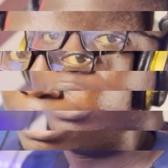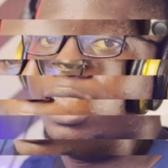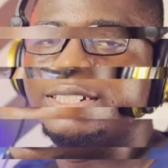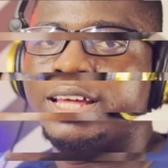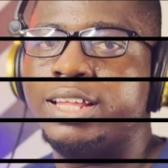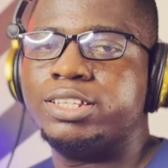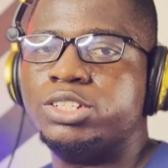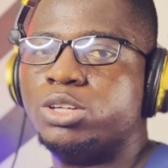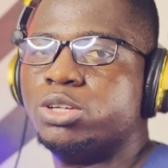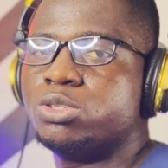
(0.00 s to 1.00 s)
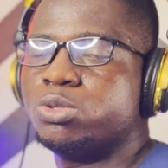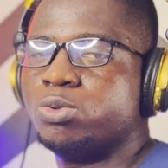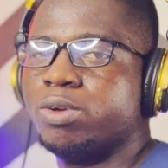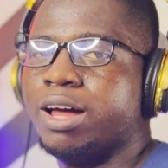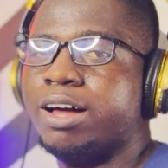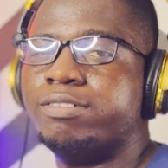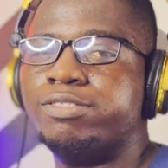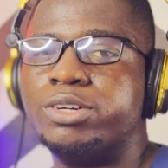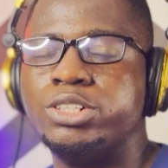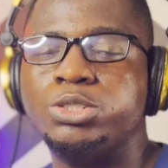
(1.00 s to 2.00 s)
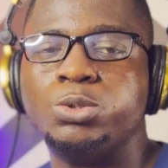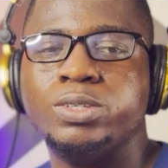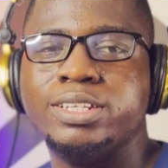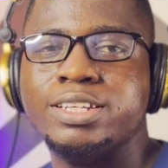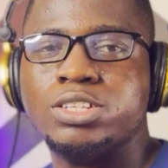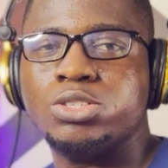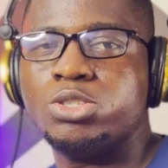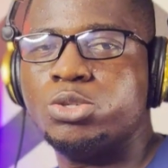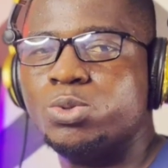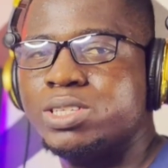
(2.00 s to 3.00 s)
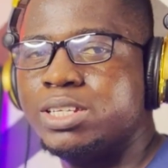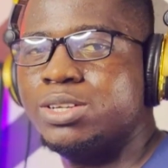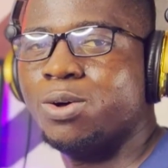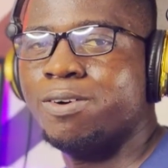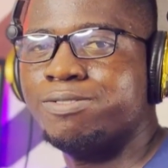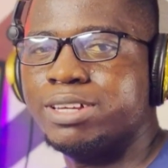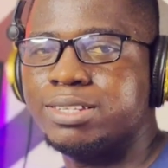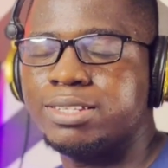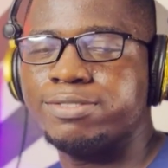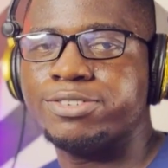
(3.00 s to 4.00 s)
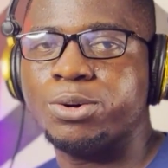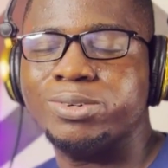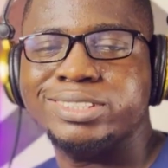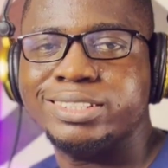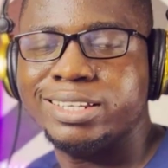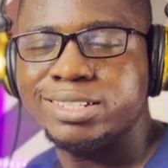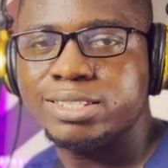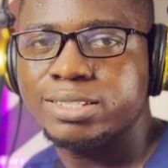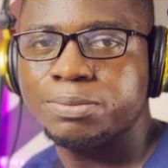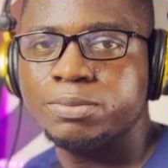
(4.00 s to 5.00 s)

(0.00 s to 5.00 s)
Another thing you want to avoid doing is using offensive content